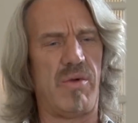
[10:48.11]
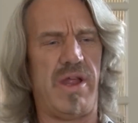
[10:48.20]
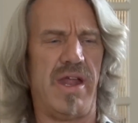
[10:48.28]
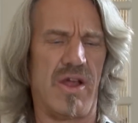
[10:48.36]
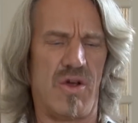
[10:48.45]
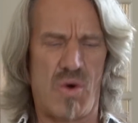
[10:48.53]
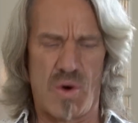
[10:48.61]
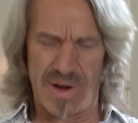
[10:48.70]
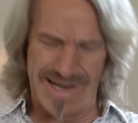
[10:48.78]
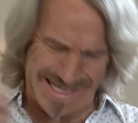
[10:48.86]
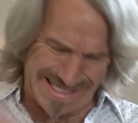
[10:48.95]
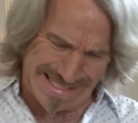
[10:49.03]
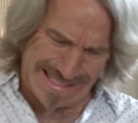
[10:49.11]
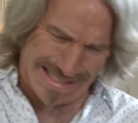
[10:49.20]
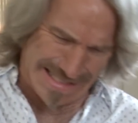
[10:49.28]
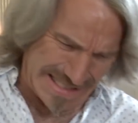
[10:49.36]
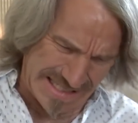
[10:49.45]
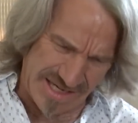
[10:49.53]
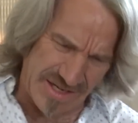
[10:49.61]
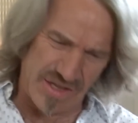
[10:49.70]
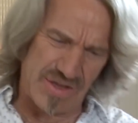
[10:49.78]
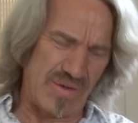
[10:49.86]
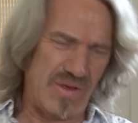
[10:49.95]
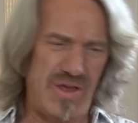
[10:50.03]
would hit a chord,
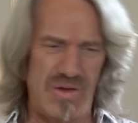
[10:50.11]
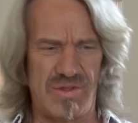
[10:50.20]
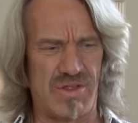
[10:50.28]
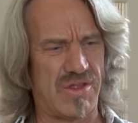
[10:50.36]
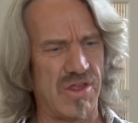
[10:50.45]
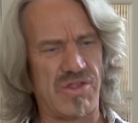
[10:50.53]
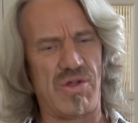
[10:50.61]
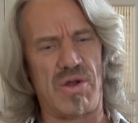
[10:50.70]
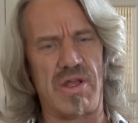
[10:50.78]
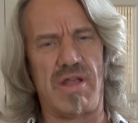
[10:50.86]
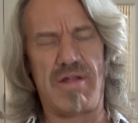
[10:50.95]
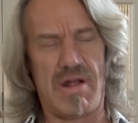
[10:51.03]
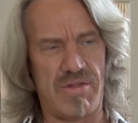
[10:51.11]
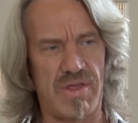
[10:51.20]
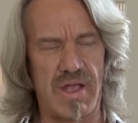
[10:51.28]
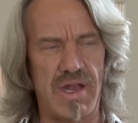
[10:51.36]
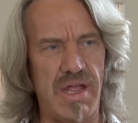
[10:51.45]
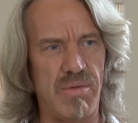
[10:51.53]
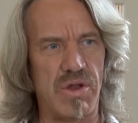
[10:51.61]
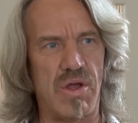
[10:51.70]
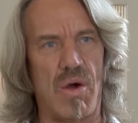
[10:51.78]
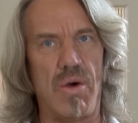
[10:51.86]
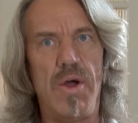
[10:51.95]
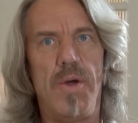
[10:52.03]
this huge distorted guitar thing, and he would
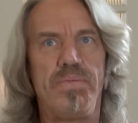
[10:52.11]
go,